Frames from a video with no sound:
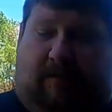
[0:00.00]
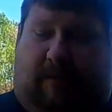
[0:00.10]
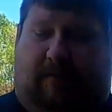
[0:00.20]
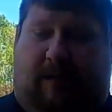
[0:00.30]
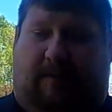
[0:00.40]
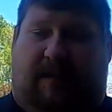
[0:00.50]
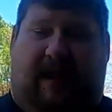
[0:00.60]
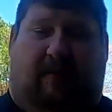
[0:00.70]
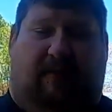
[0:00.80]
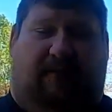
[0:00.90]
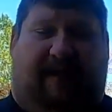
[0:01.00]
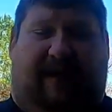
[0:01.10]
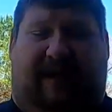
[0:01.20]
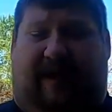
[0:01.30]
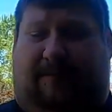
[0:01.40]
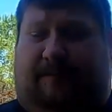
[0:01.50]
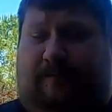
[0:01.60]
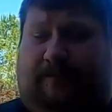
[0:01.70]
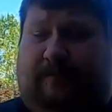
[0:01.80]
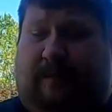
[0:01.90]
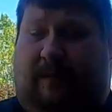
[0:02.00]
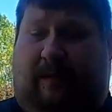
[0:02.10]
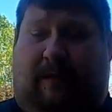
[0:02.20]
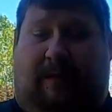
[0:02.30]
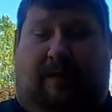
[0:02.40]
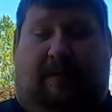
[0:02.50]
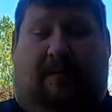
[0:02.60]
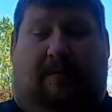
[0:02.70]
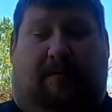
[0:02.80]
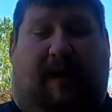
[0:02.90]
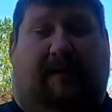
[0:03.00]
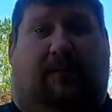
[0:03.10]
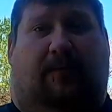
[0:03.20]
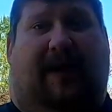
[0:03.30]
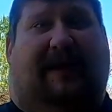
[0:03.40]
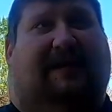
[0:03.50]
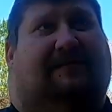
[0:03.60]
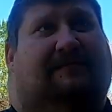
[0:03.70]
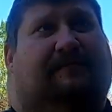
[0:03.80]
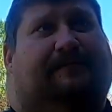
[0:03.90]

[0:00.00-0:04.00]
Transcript: We rubbed it down with fang out maple bacon.